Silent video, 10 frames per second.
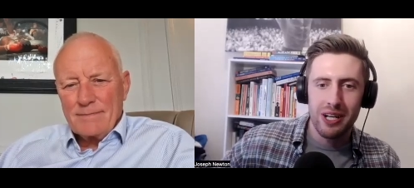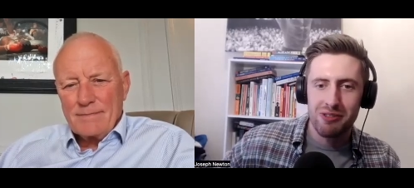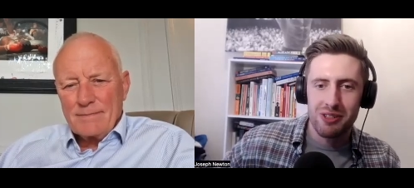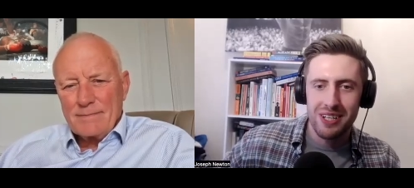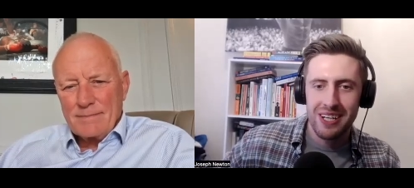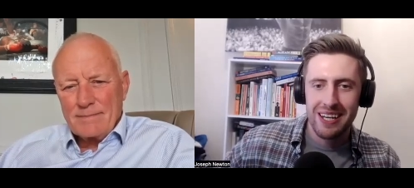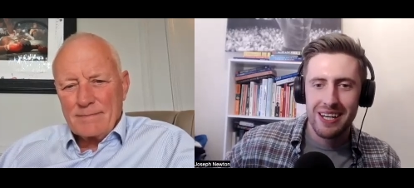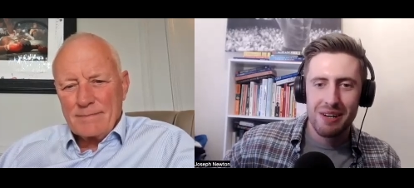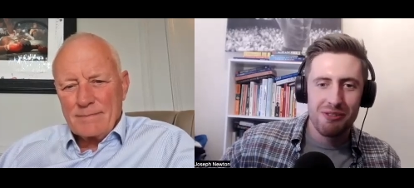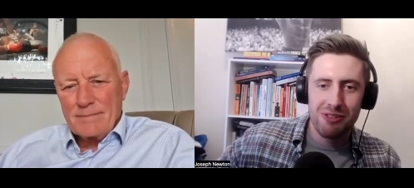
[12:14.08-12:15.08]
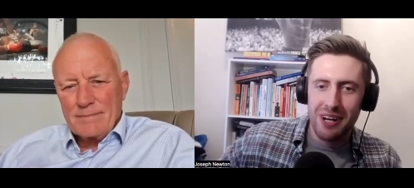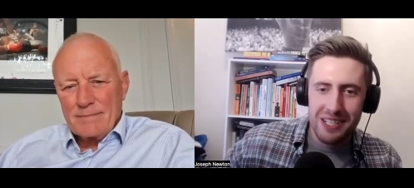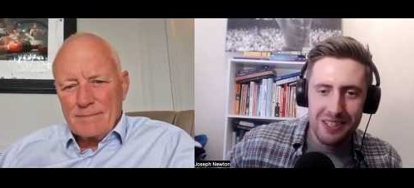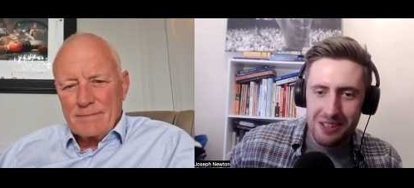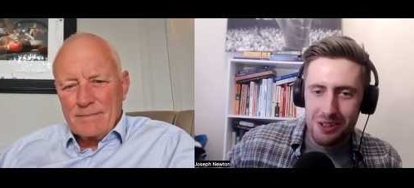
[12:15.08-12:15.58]
Speaker 1: have to
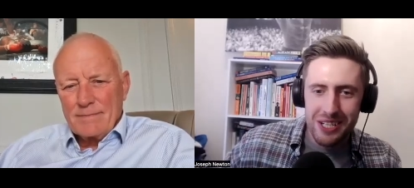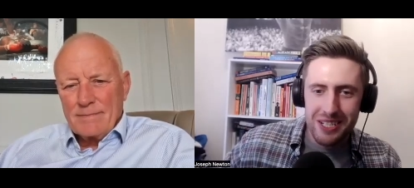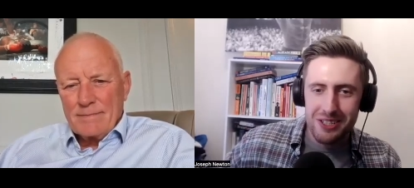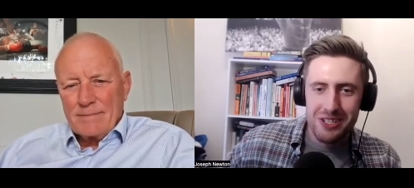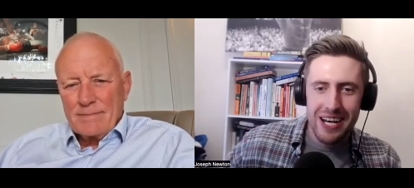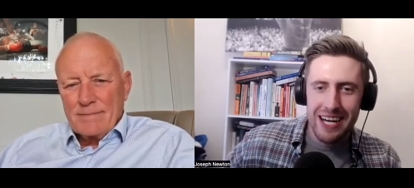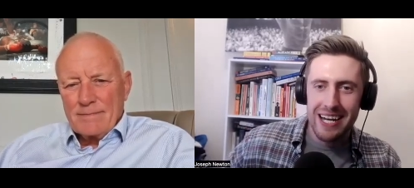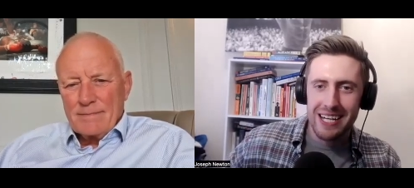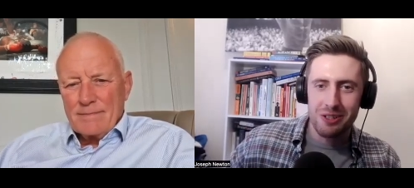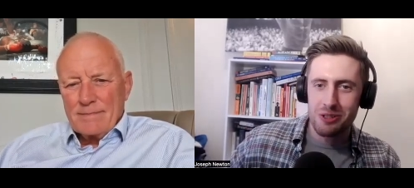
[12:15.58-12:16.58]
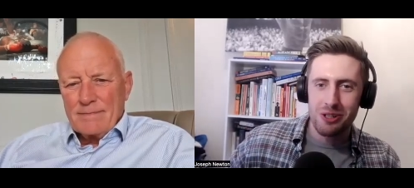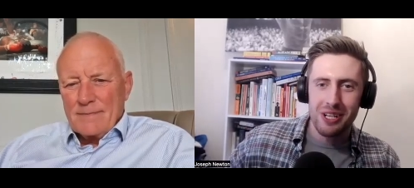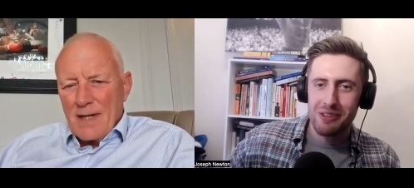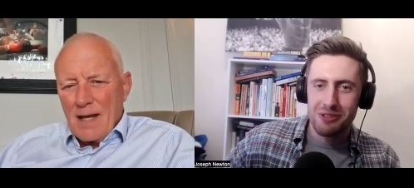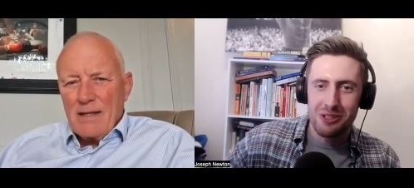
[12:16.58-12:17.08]
find the latest hack or you don't
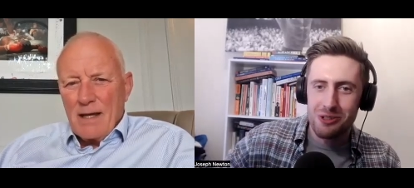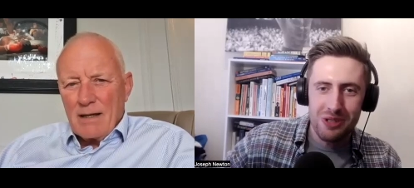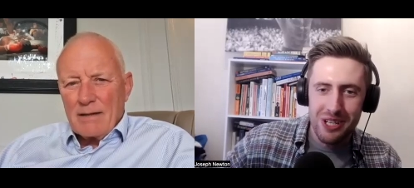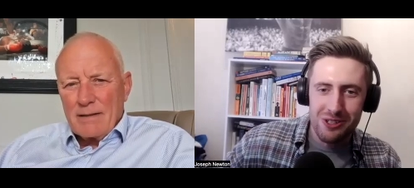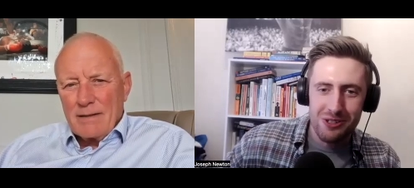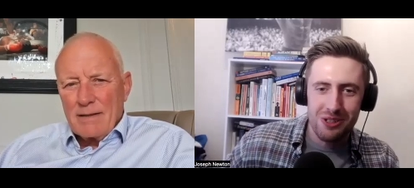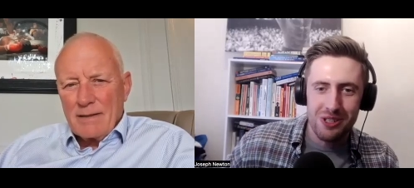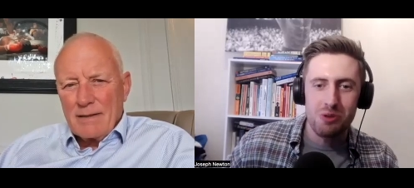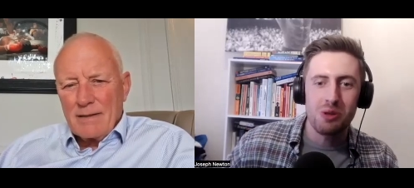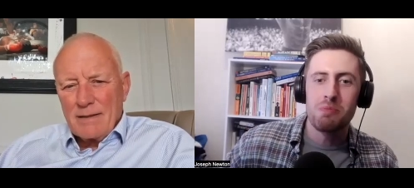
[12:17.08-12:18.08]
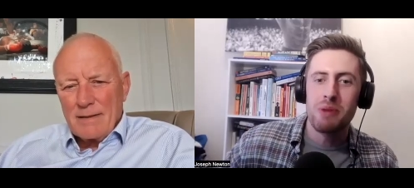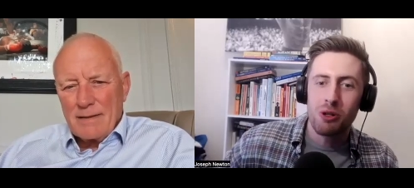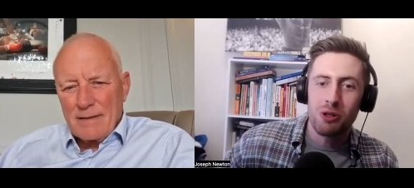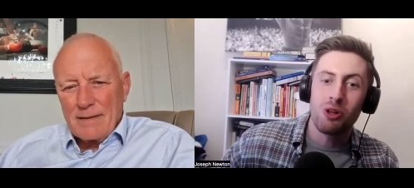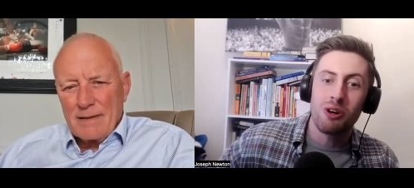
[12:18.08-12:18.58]
have no, to no. do uh-huh. this. You can
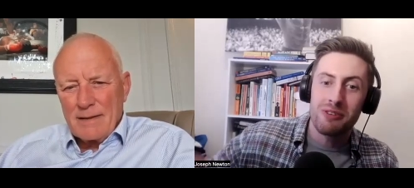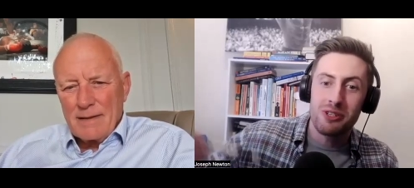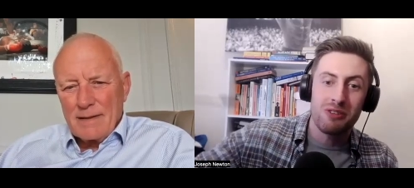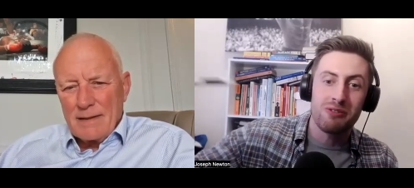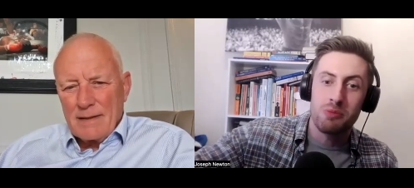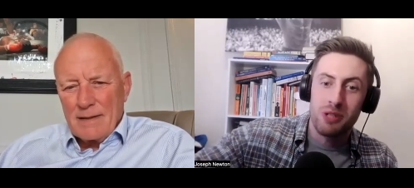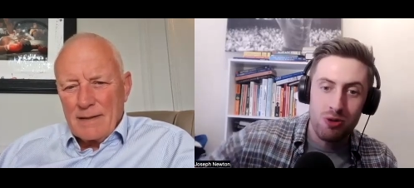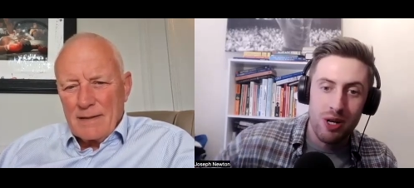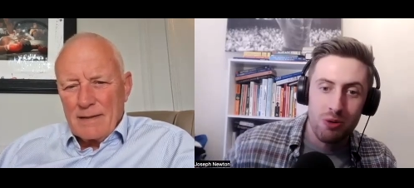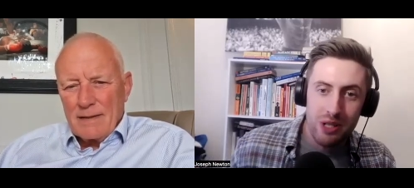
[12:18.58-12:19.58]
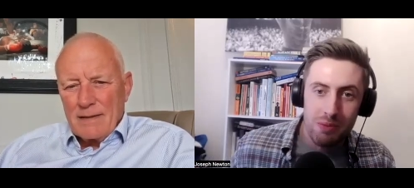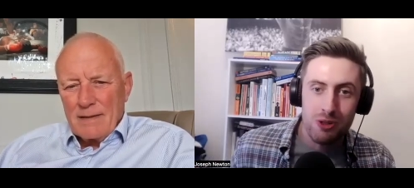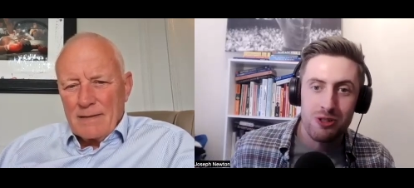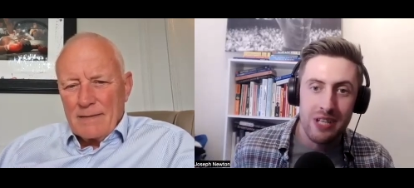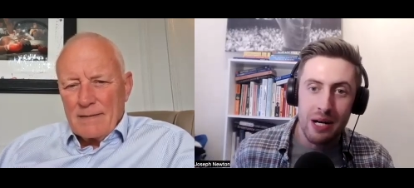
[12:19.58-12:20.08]
build a lot for yourself from the ground up
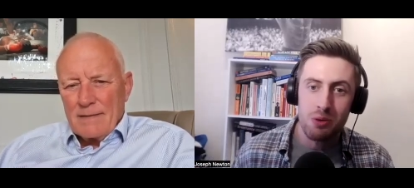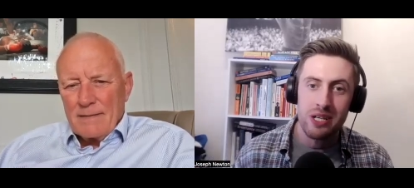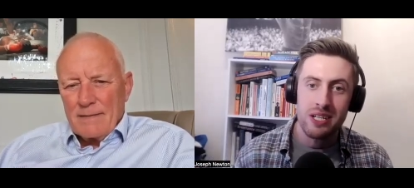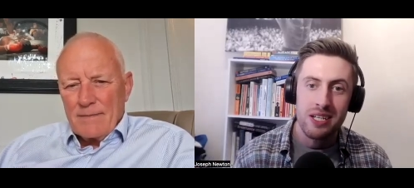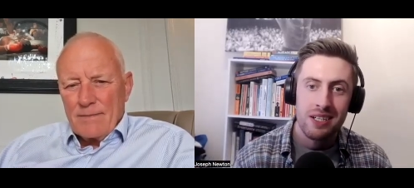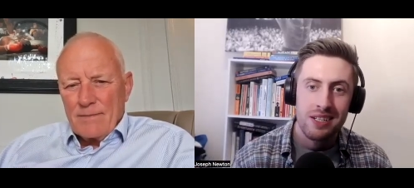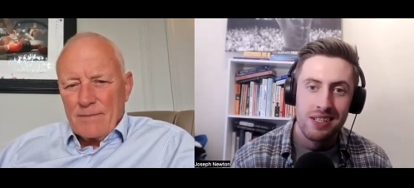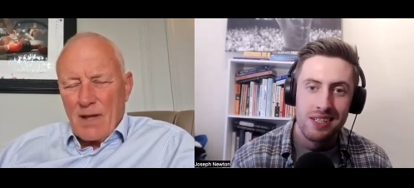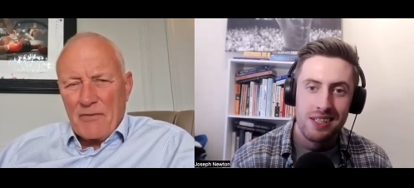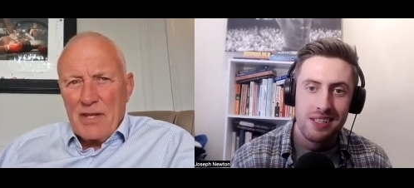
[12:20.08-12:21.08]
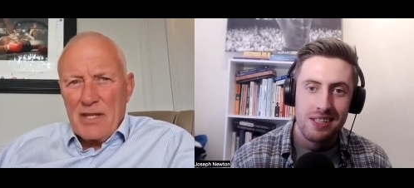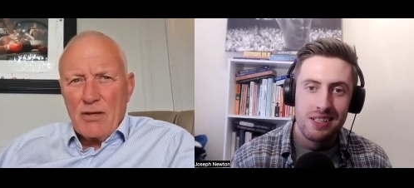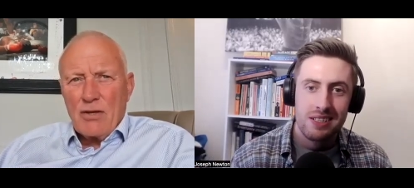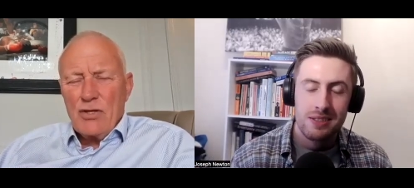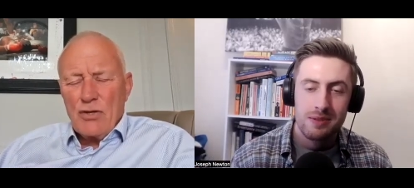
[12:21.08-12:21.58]
just
Speaker 2: that way. I think
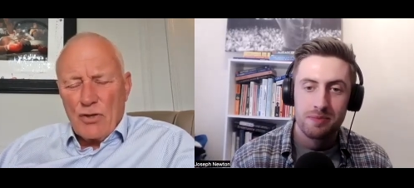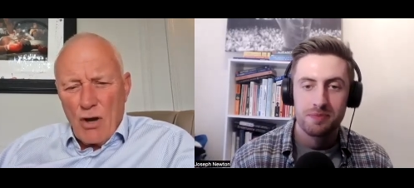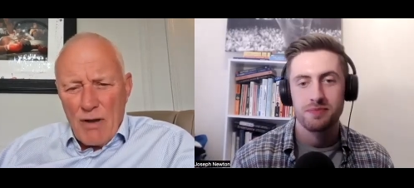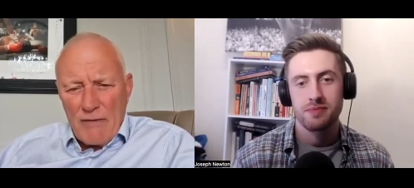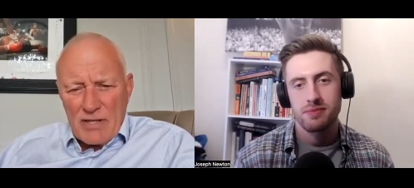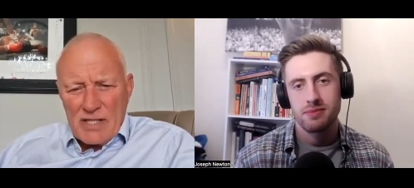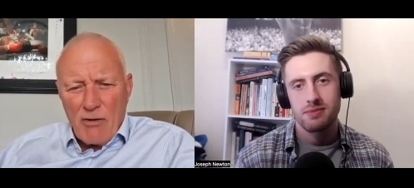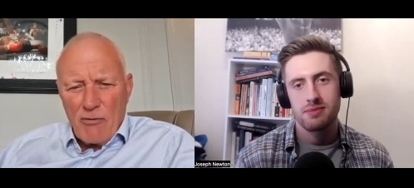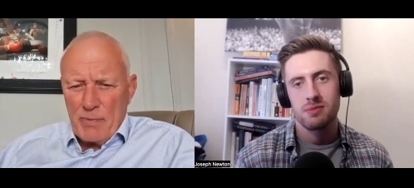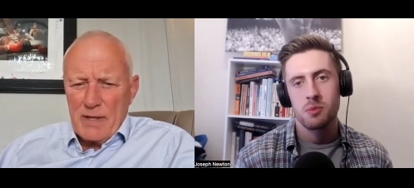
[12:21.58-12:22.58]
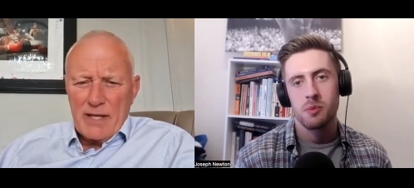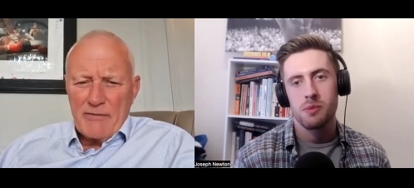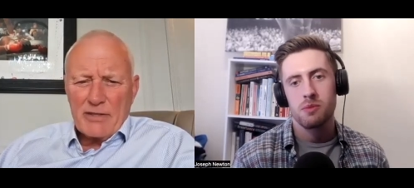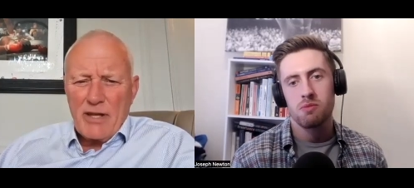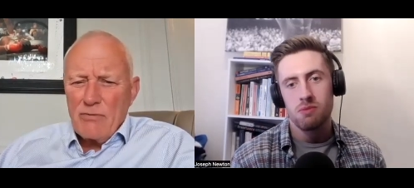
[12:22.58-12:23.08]
you, you've got to have a self
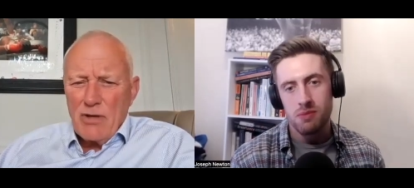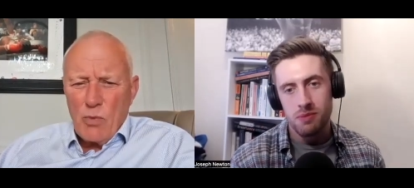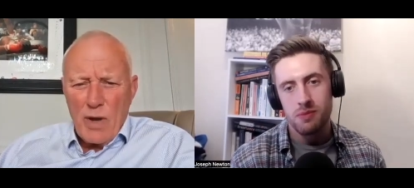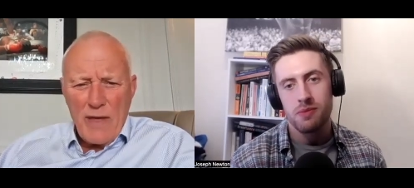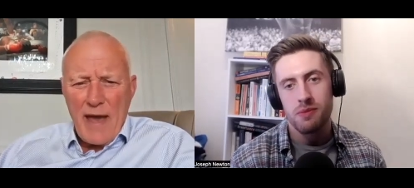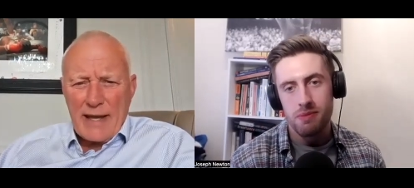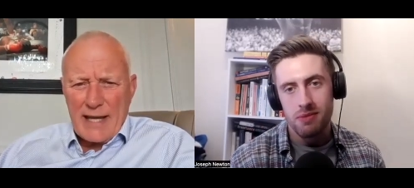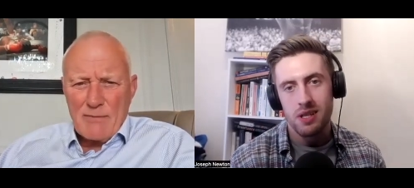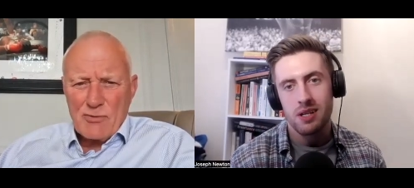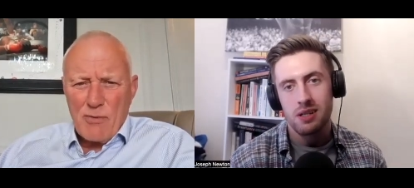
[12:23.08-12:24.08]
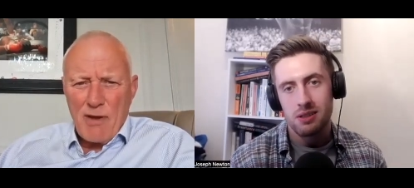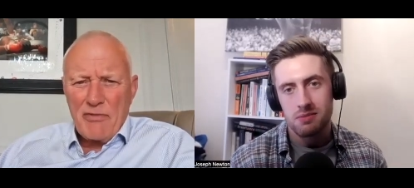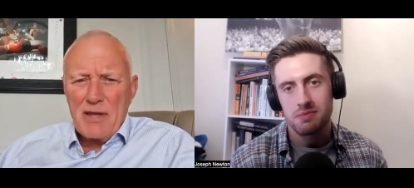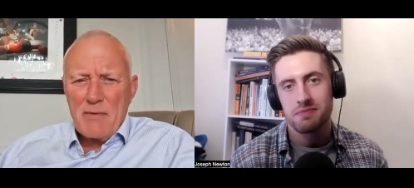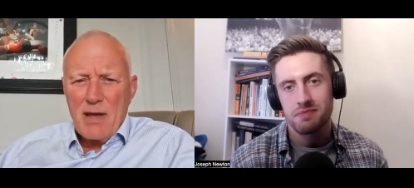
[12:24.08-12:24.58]
belief. I don't know where that comes from. I
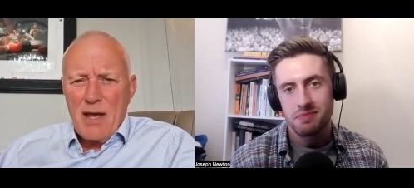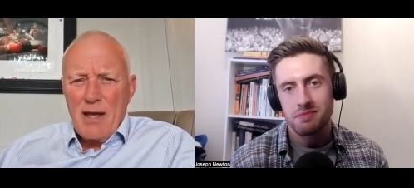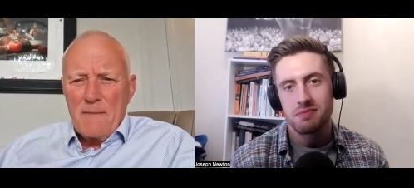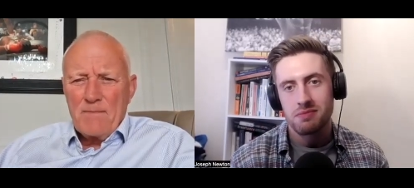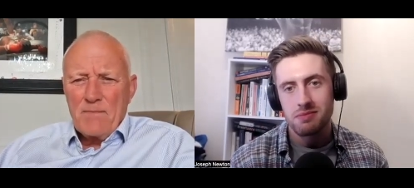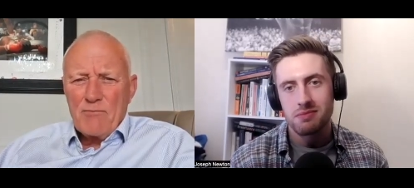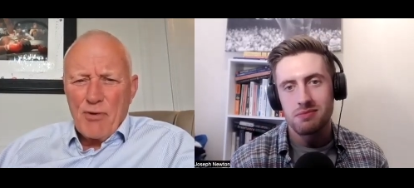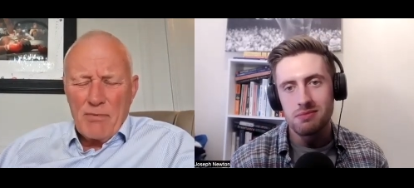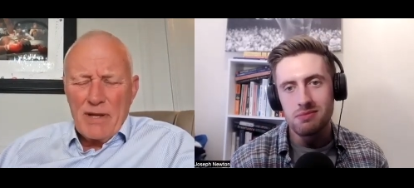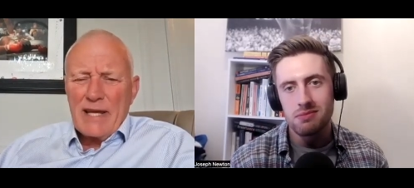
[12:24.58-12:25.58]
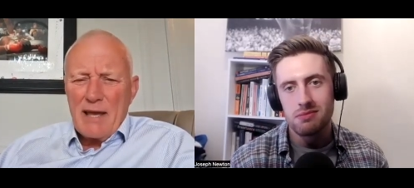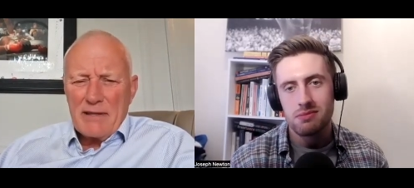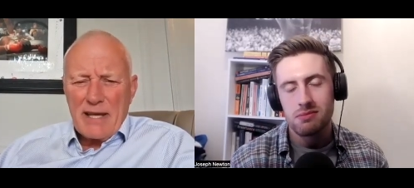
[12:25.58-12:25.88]
think probably again,